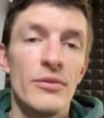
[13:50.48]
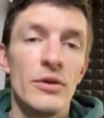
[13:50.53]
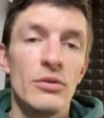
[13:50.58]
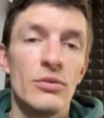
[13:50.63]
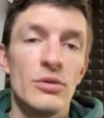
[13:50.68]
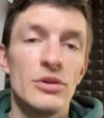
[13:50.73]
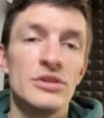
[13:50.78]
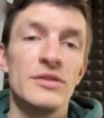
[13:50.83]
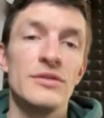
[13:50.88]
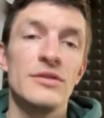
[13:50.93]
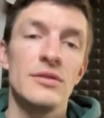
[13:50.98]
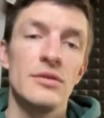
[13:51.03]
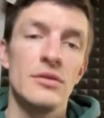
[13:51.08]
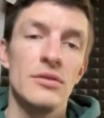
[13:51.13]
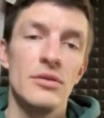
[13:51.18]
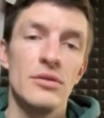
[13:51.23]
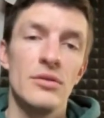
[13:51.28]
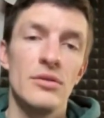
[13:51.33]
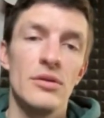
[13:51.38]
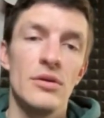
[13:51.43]
which is,
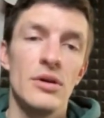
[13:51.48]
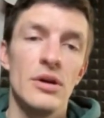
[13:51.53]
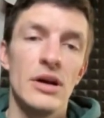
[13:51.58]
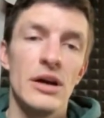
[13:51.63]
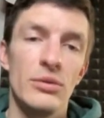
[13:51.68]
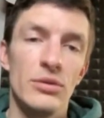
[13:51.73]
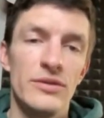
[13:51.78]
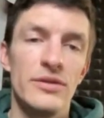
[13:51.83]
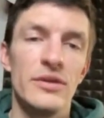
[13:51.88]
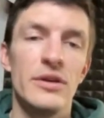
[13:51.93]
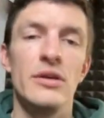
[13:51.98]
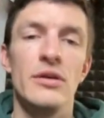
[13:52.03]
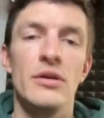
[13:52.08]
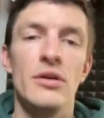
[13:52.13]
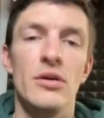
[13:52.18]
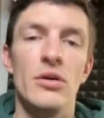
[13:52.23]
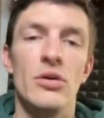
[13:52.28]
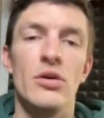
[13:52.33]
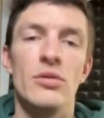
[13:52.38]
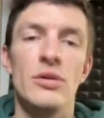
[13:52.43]
I would say,
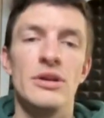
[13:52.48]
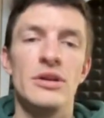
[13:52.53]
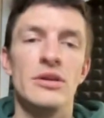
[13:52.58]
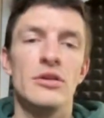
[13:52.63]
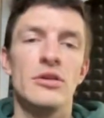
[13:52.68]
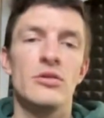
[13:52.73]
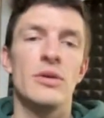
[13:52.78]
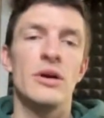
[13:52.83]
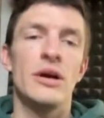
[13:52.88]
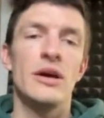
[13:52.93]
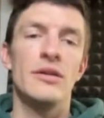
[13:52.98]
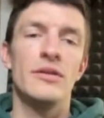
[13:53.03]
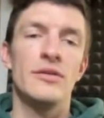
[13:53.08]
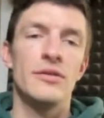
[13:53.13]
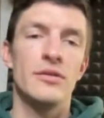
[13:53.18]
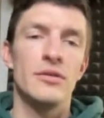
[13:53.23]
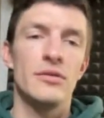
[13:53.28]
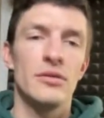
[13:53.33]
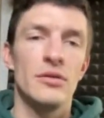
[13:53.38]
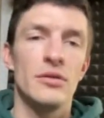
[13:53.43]
already a quite